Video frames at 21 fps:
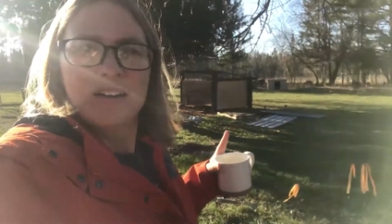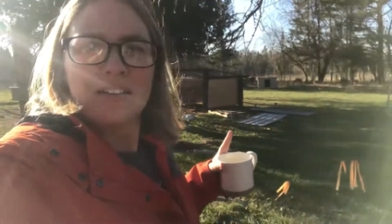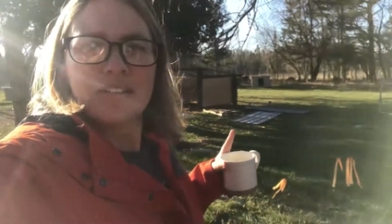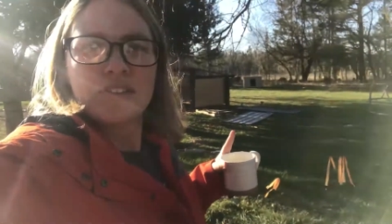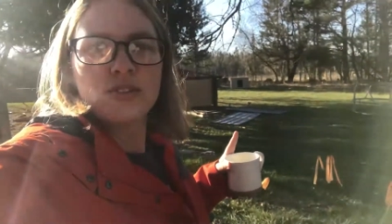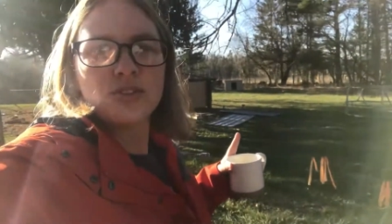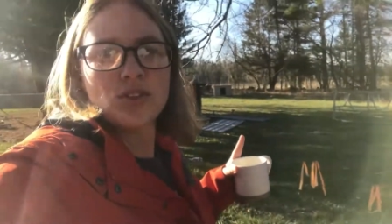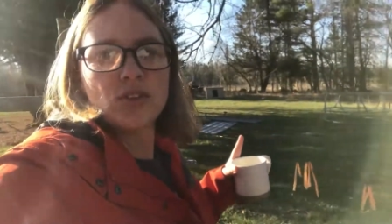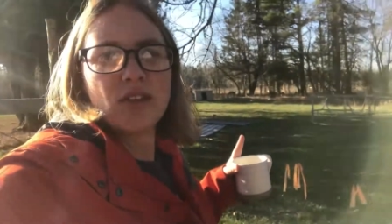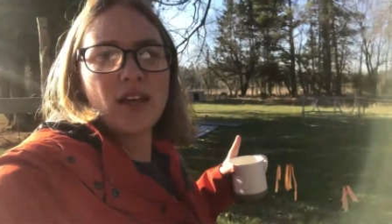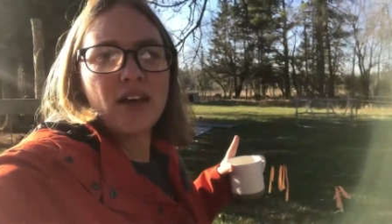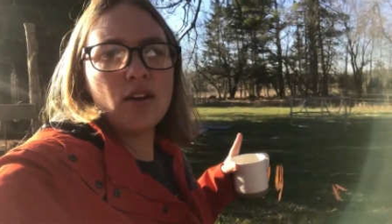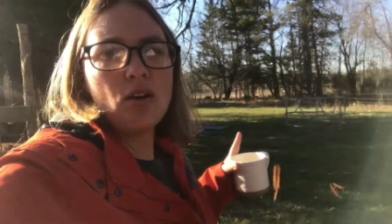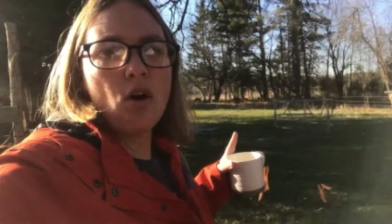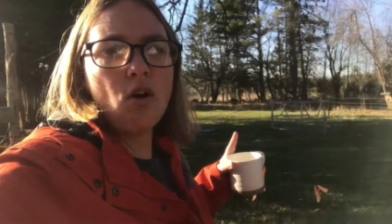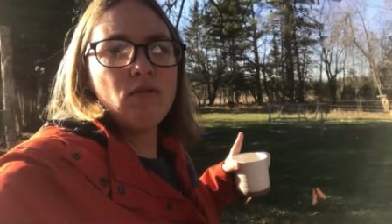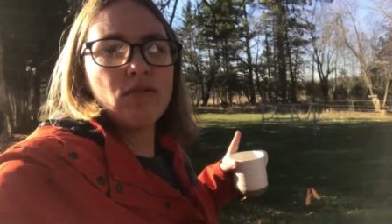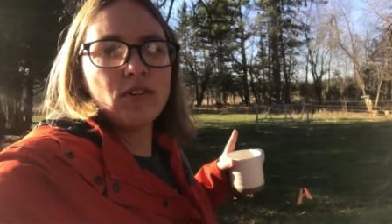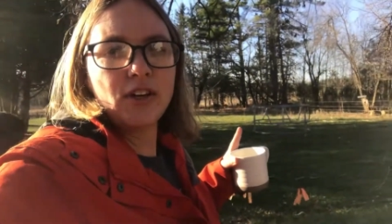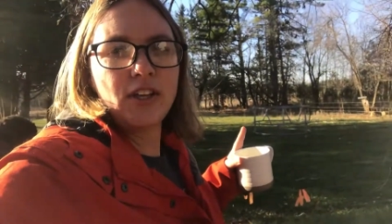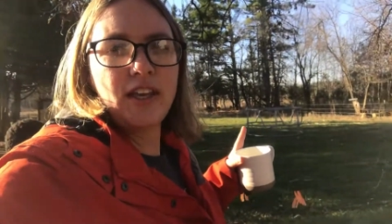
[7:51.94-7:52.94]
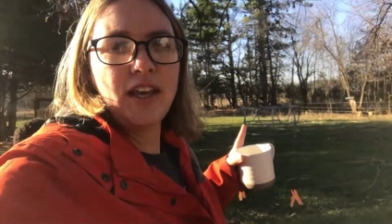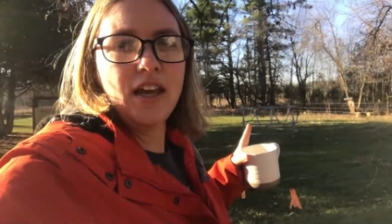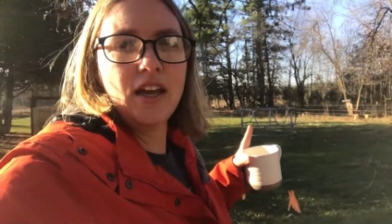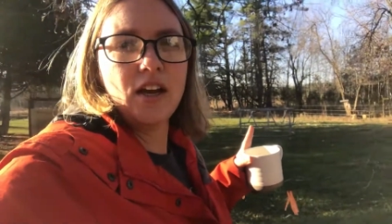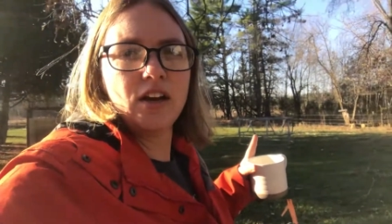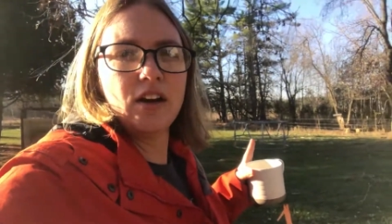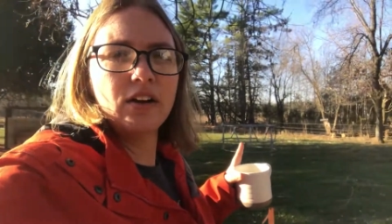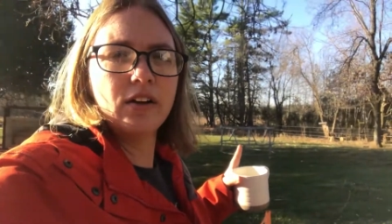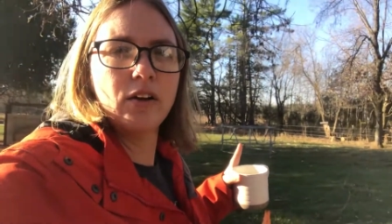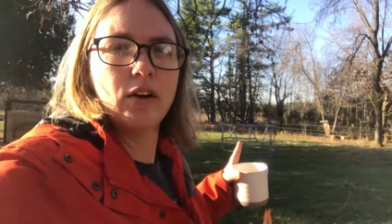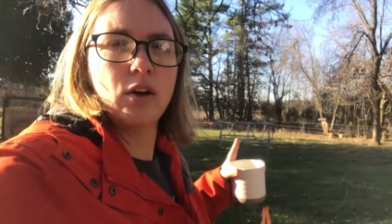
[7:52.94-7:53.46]
So then over
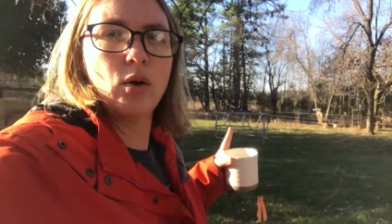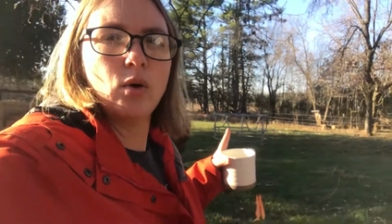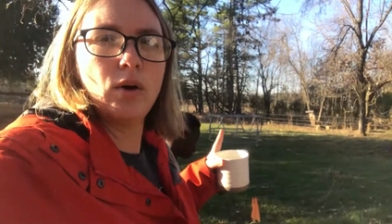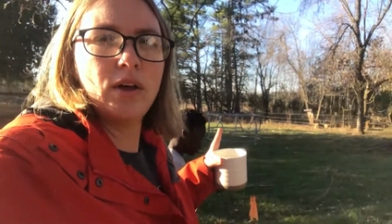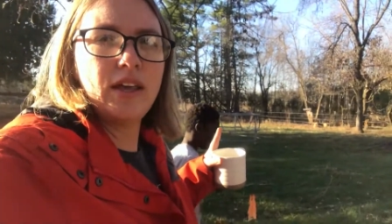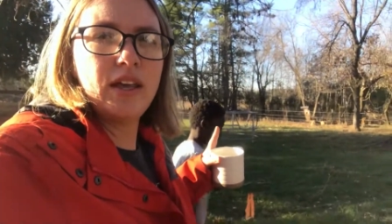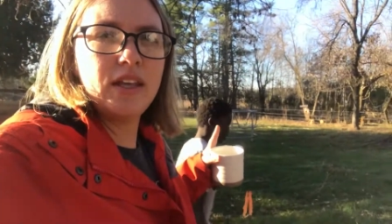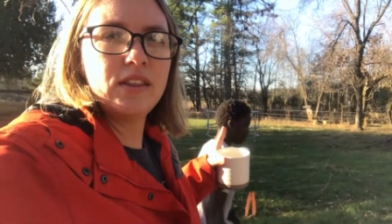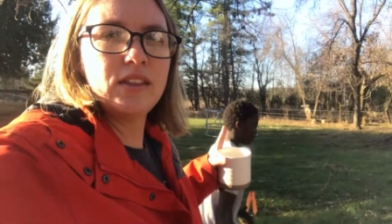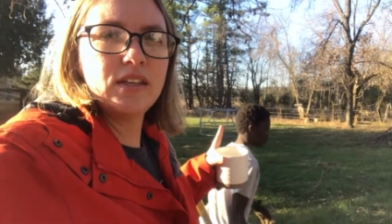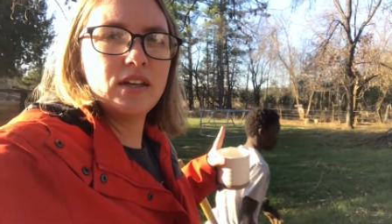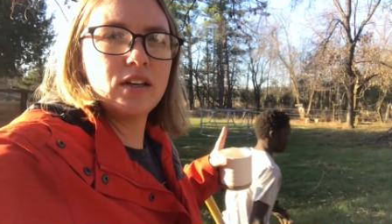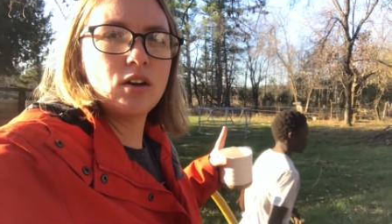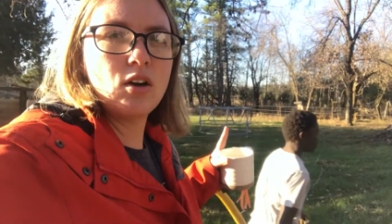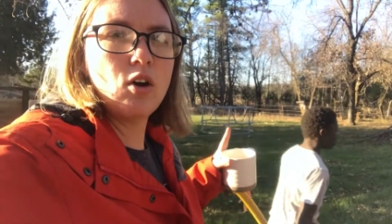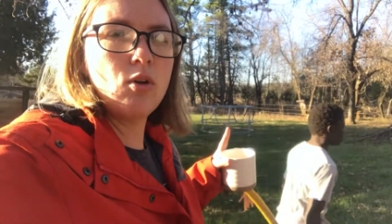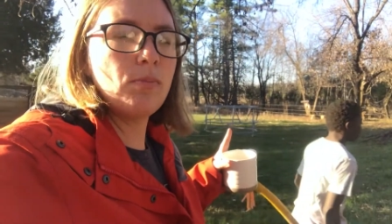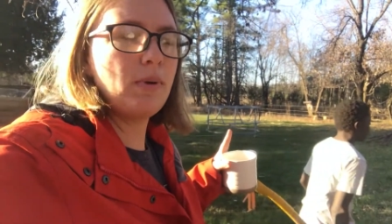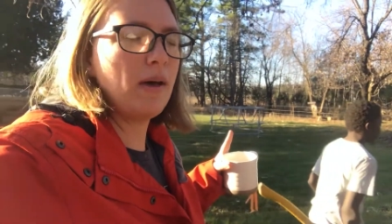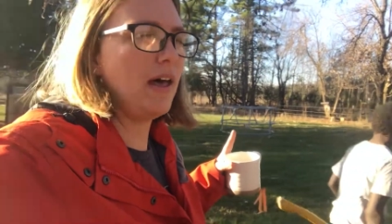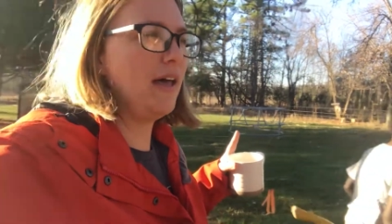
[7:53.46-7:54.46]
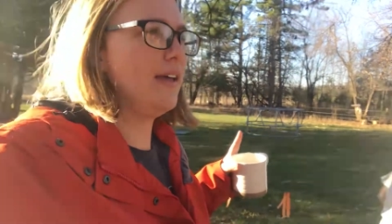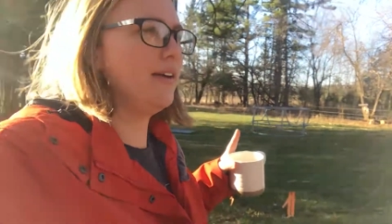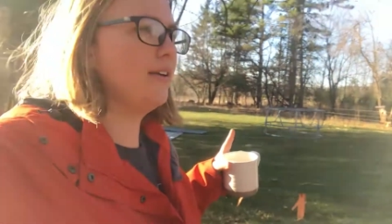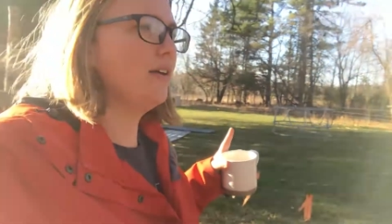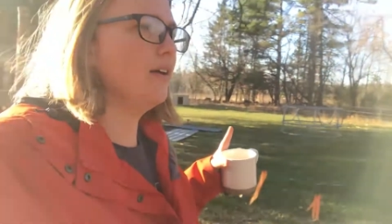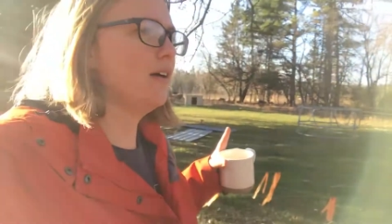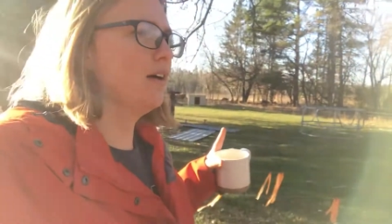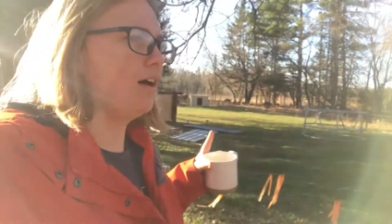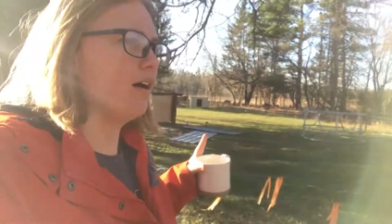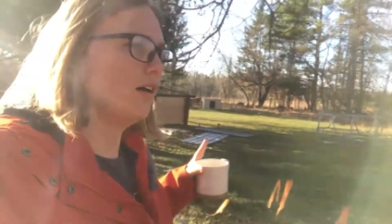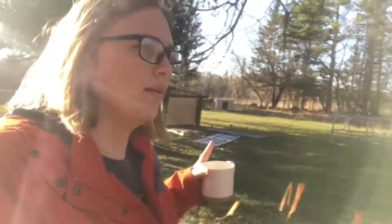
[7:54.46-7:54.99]
here in the goat pen,
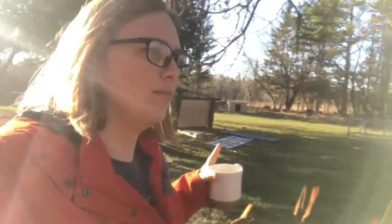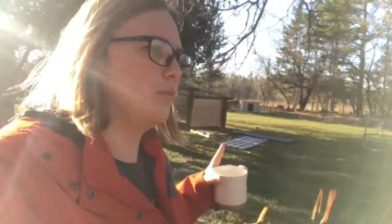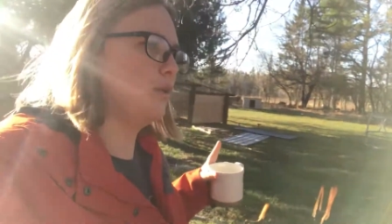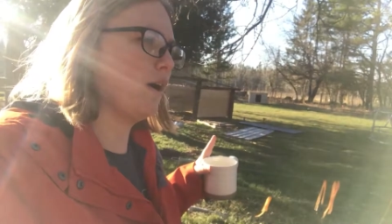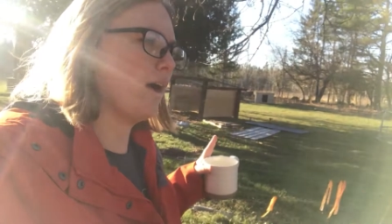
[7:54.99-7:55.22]
um,